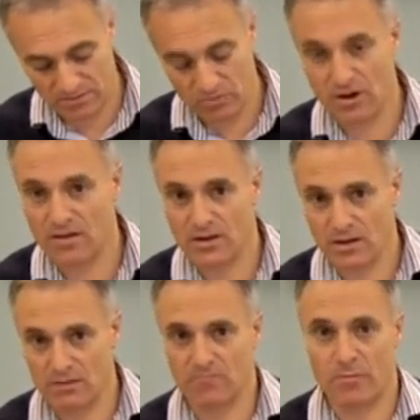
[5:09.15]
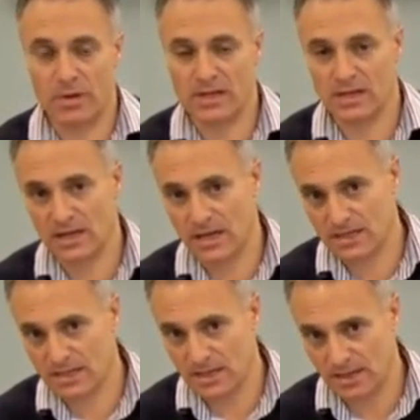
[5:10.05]
from travelling and repeatedly
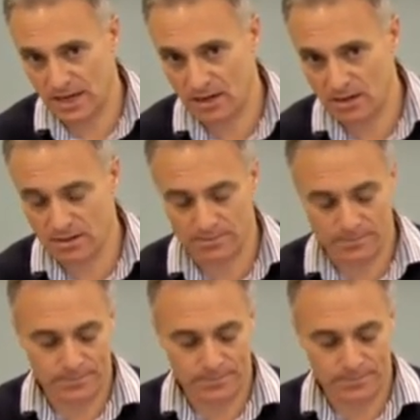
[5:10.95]
hitting that lug.